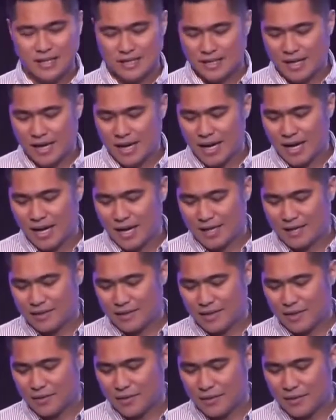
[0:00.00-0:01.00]
God
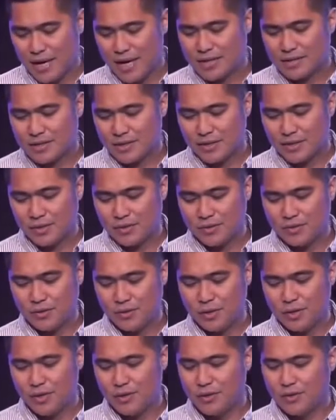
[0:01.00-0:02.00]
rescued
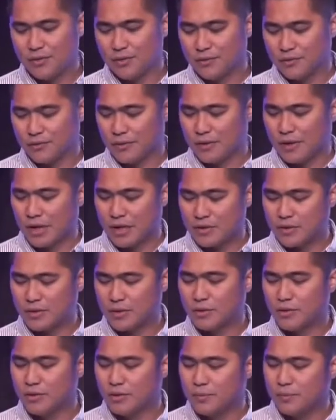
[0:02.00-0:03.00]
you for a
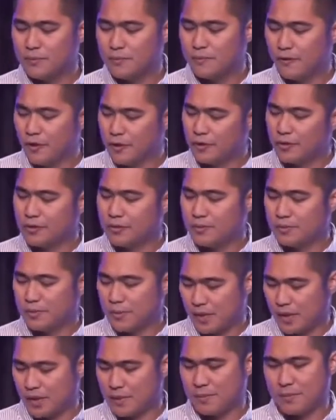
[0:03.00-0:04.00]

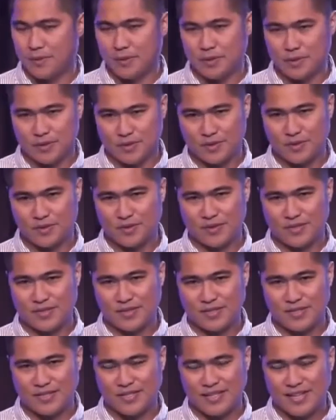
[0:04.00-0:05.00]
twofold
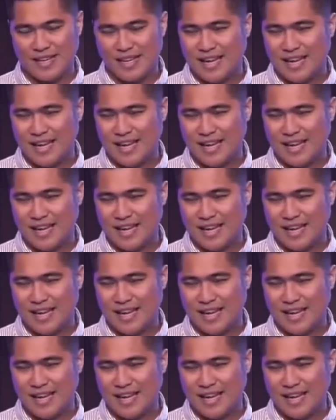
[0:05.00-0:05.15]
purpose.